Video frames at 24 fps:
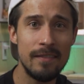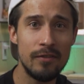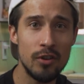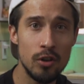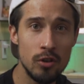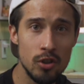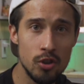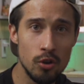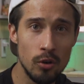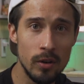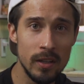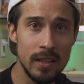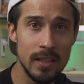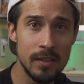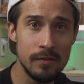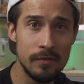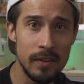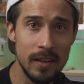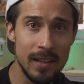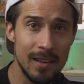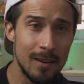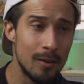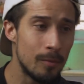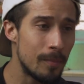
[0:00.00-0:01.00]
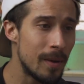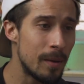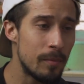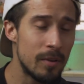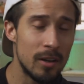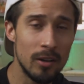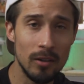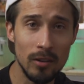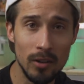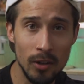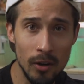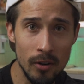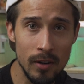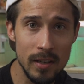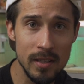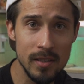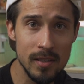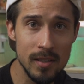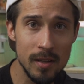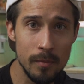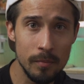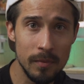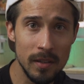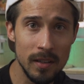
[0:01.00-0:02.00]
if you're enjoying this video, maybe you're learning
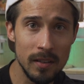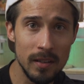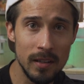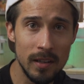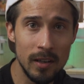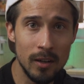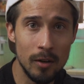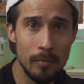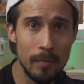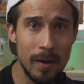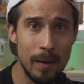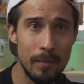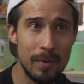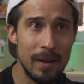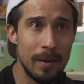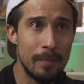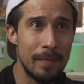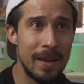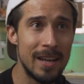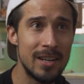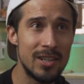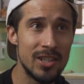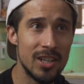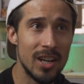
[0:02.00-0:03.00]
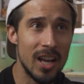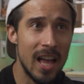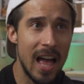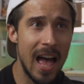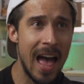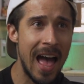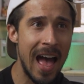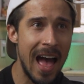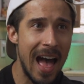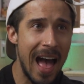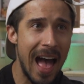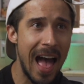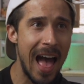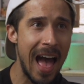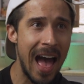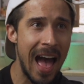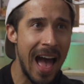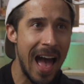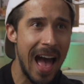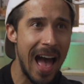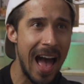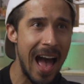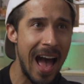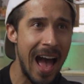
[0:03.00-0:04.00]
something, you know, maybe I made you
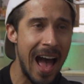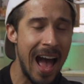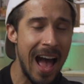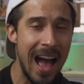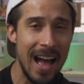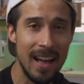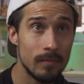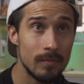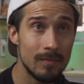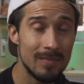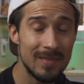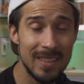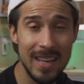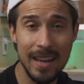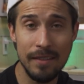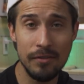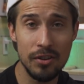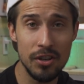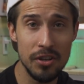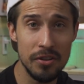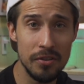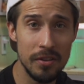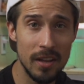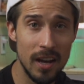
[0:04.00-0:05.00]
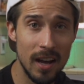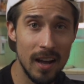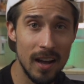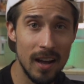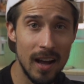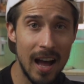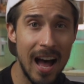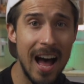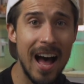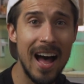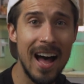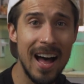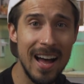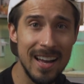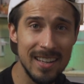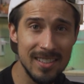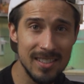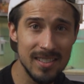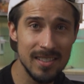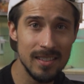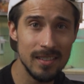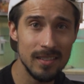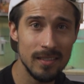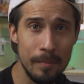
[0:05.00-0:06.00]
giving you the
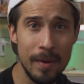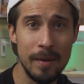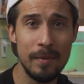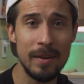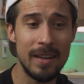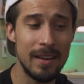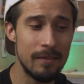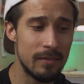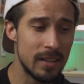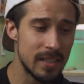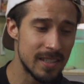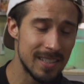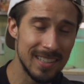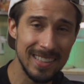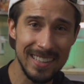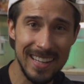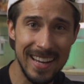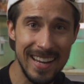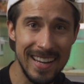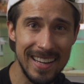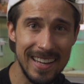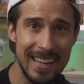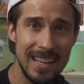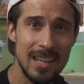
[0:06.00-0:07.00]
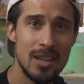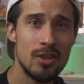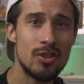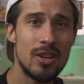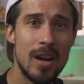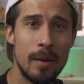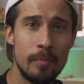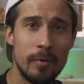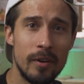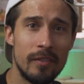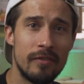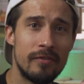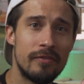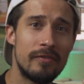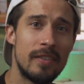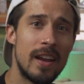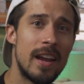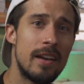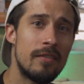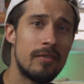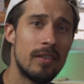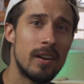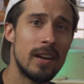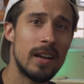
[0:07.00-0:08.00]
ha-has. Maybe give this a like, drop your
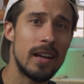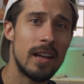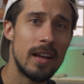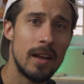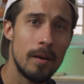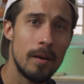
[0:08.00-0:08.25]
favorite